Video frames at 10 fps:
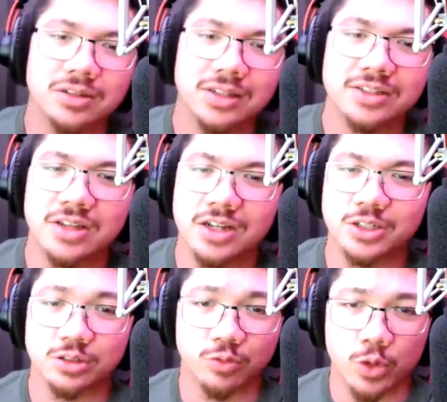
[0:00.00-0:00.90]

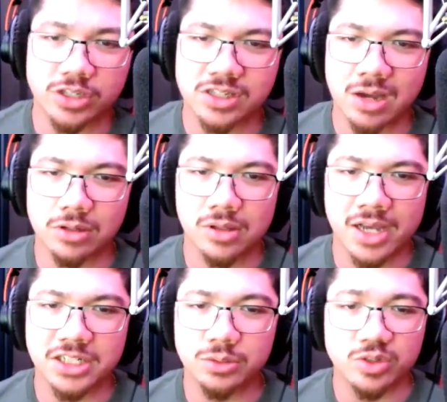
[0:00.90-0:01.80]
Sasha's voice sounded like
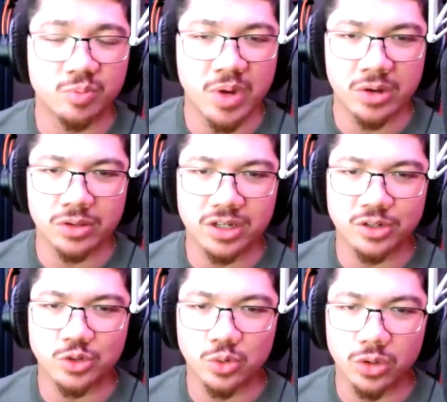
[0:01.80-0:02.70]
she was barely
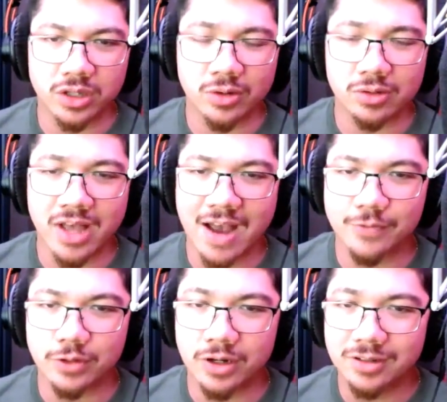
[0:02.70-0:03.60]
controlling her laughter.